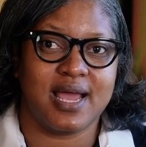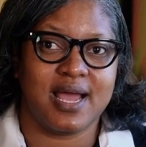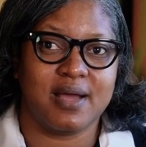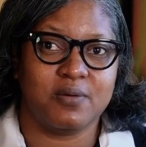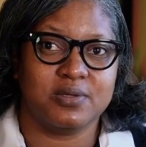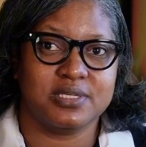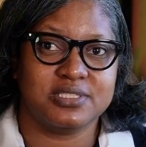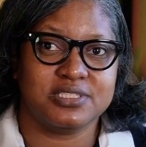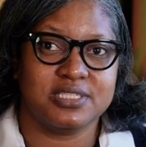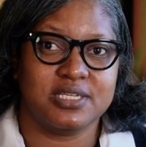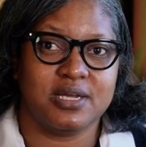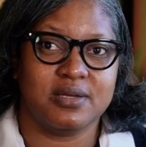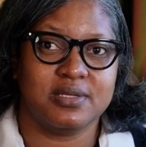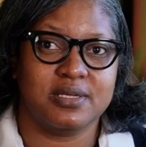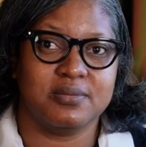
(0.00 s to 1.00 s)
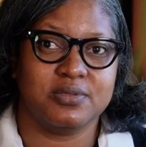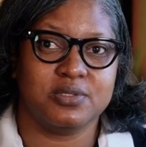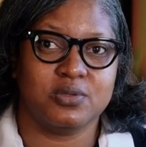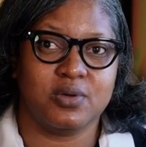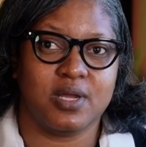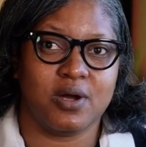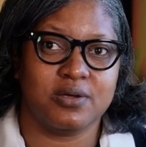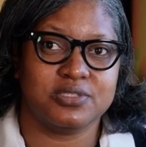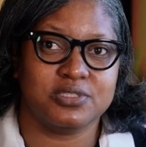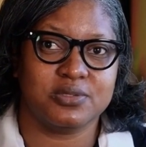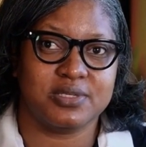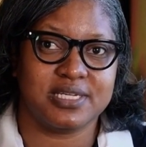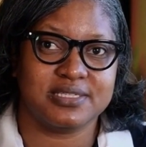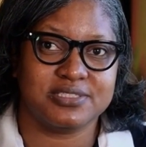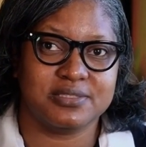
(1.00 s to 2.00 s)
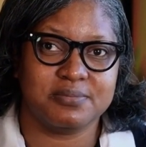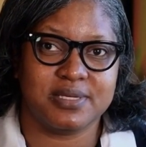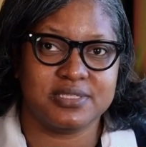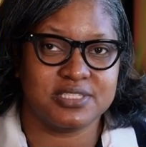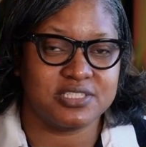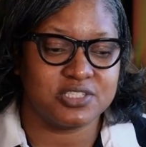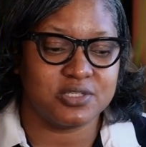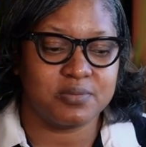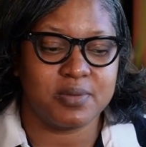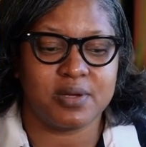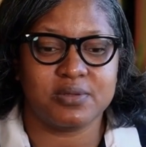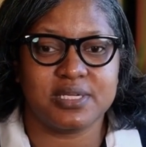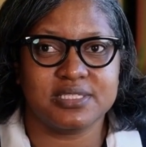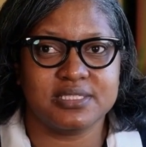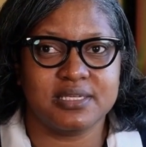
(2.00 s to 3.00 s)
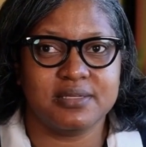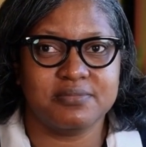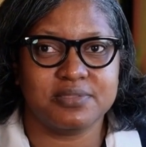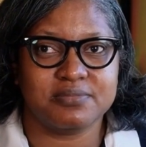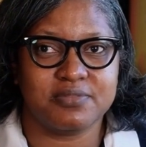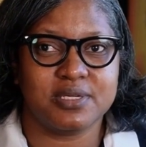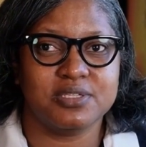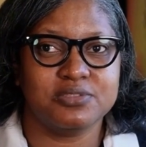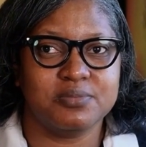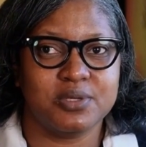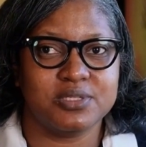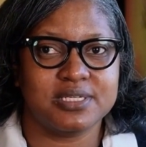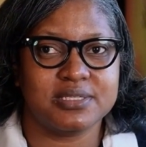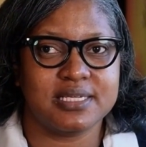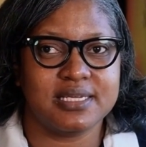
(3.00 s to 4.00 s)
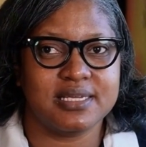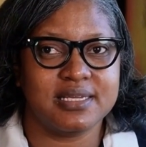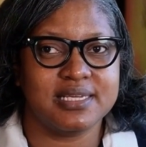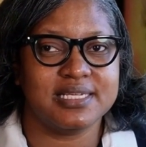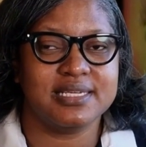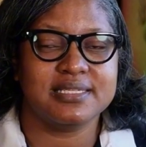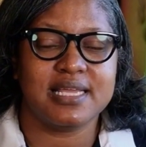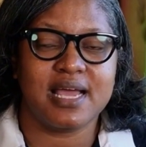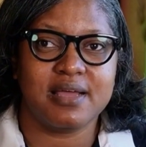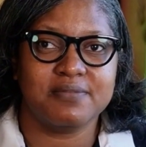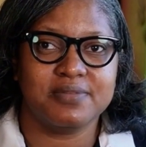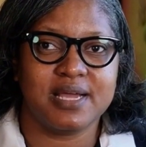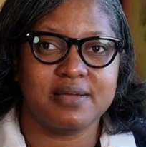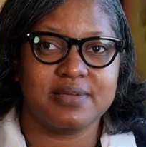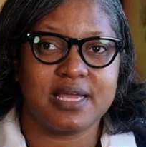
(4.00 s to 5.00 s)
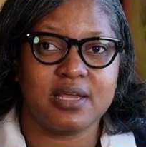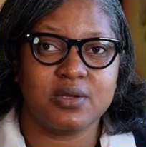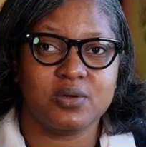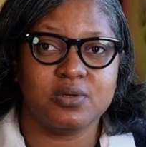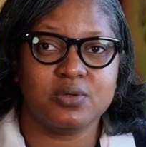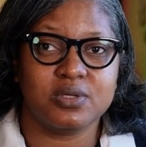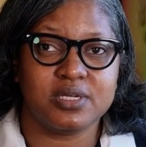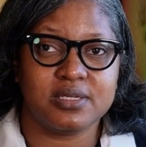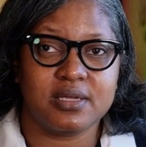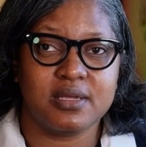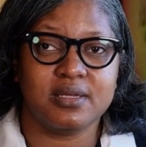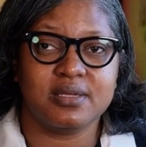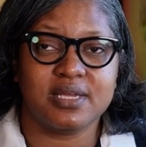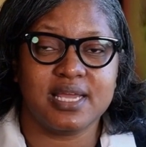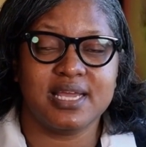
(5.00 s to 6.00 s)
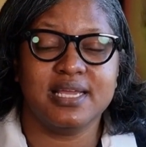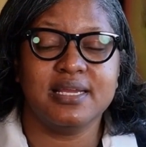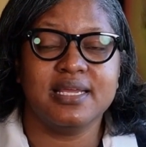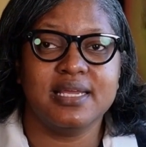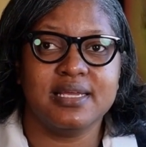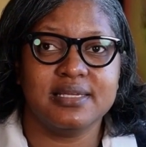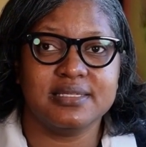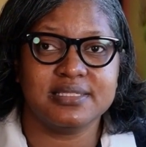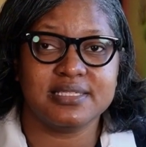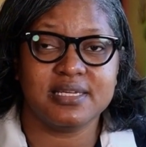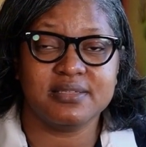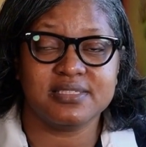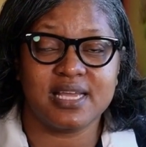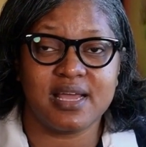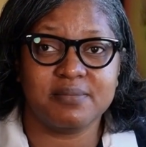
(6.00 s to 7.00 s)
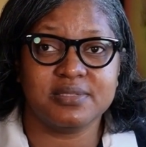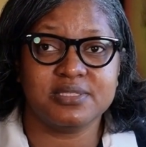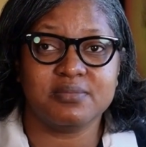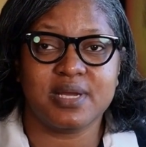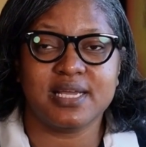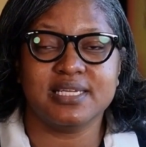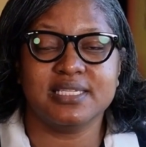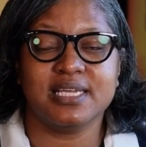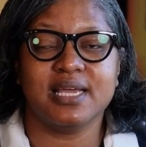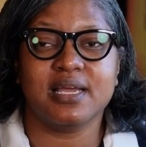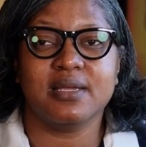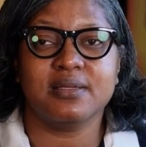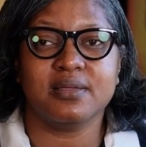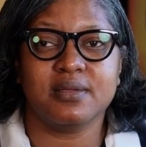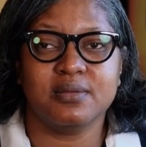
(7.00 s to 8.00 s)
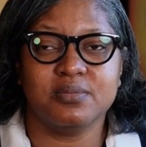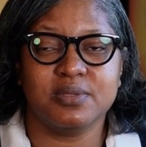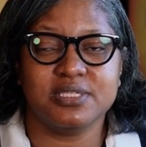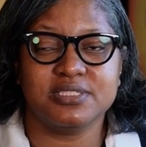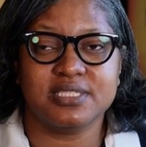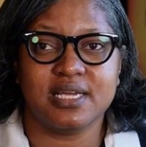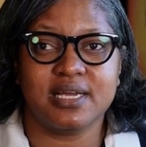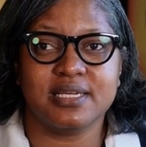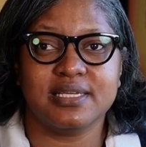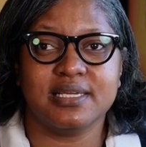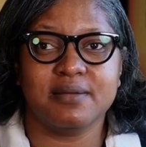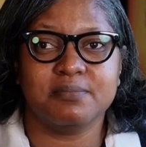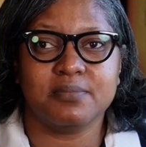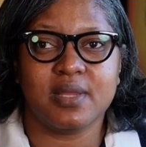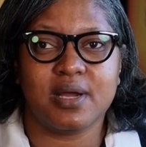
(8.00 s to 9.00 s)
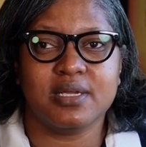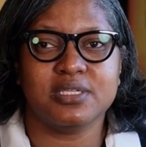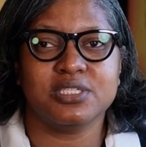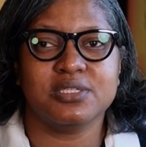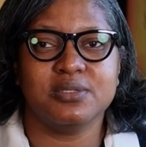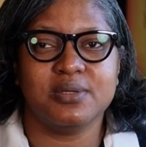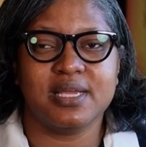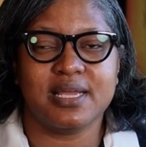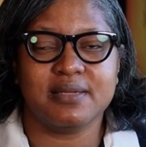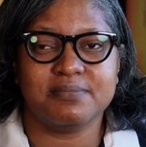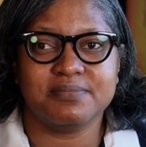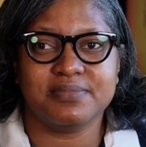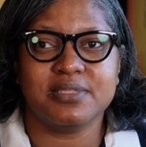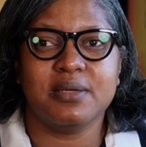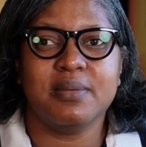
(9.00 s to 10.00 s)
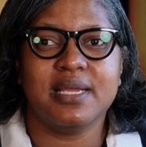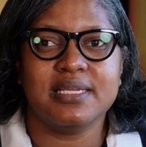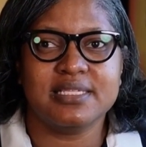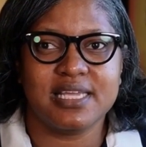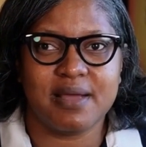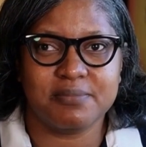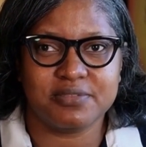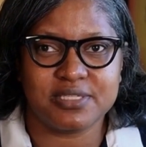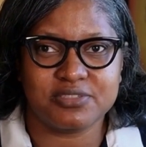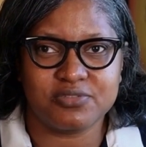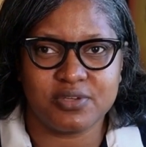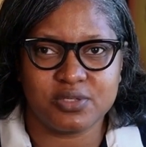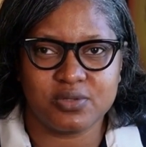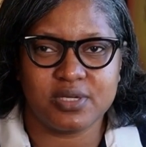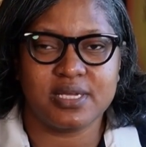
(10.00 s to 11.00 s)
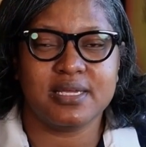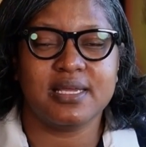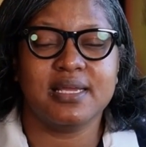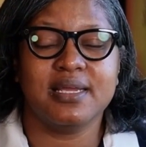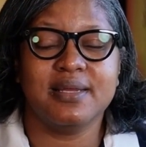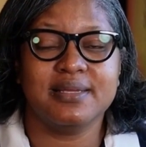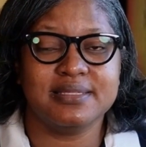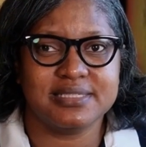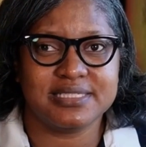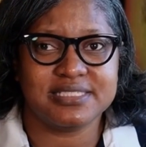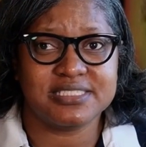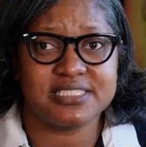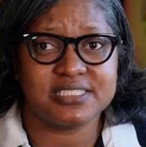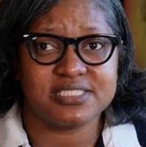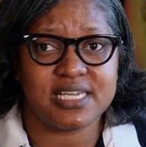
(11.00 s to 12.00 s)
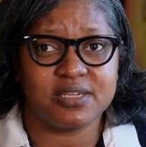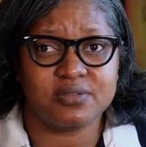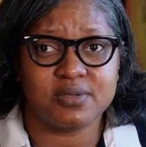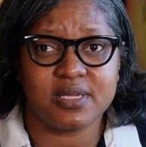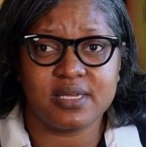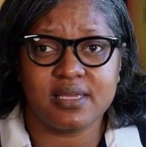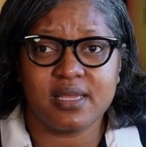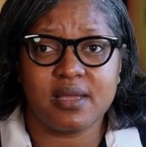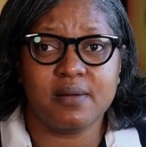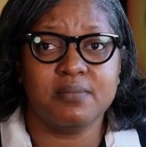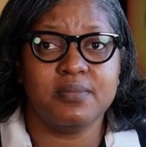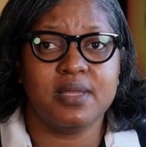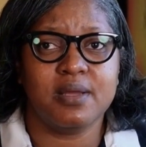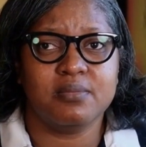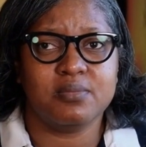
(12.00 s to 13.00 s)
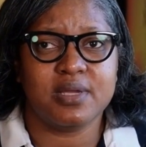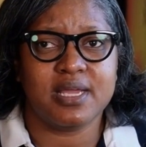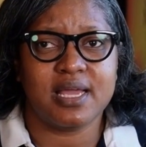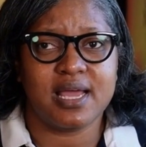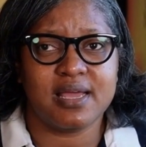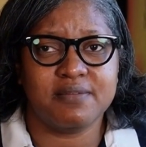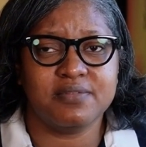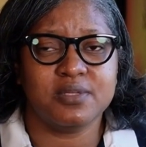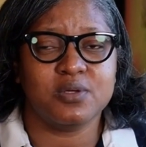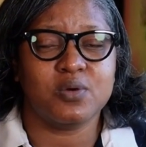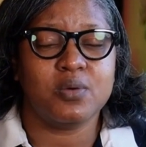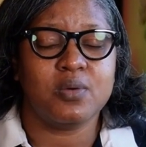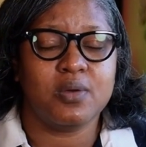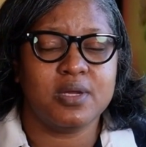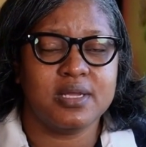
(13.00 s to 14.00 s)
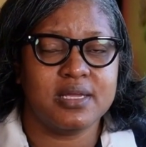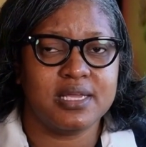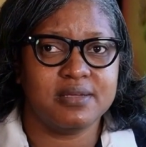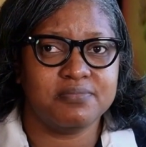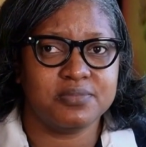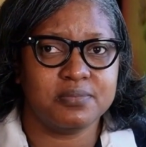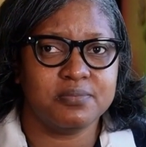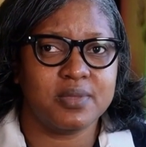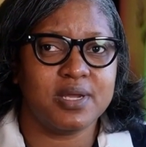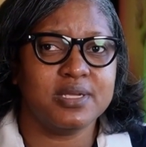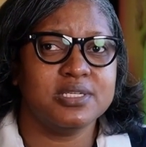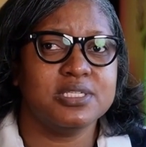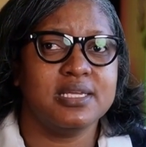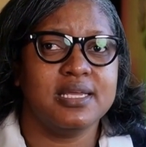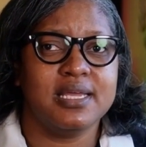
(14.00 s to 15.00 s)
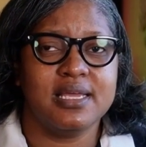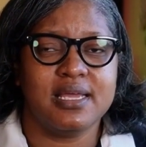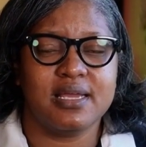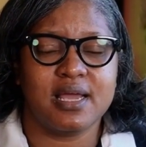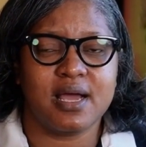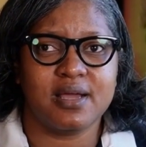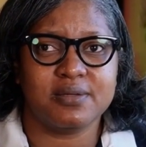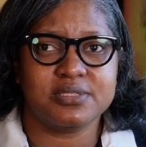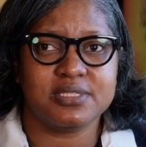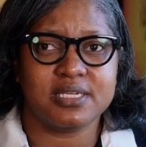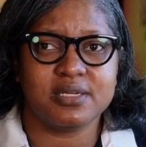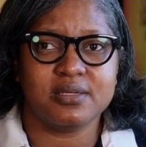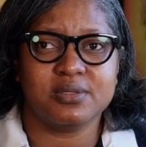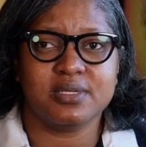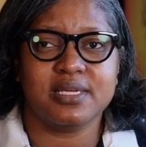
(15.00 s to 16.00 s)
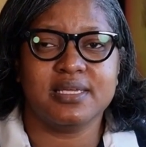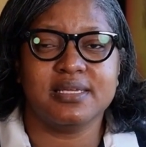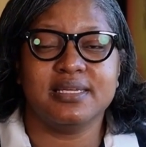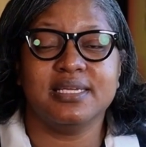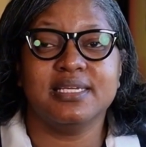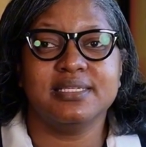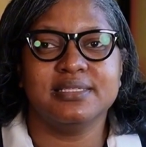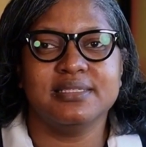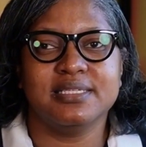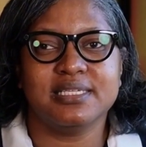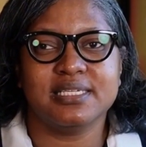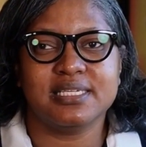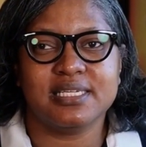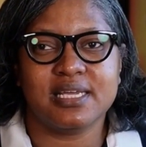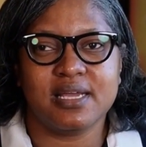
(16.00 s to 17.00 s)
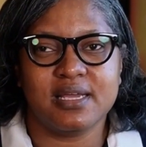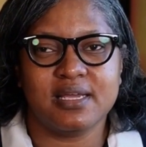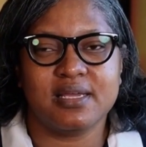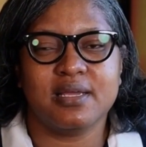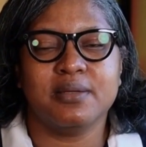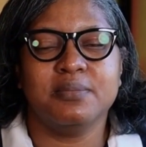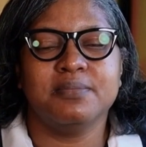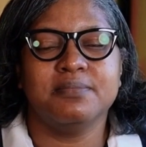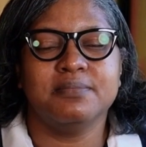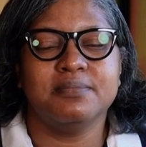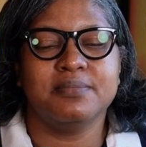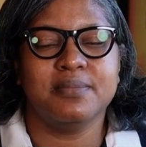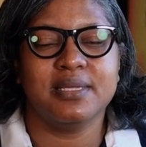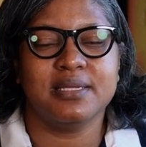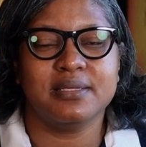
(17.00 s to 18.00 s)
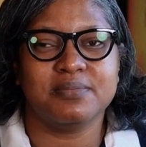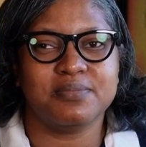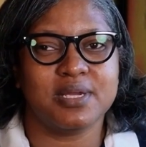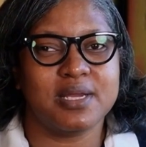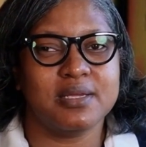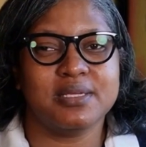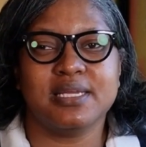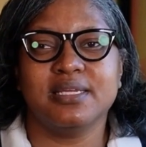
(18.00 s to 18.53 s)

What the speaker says: our CRM, you also get some additional bonus. The first bonus is our 5K cohort. Okay. So time is winding down. We start in March. Okay. So at the time of this recording, this is in January, but we have a cohort every March and also in the in the fall.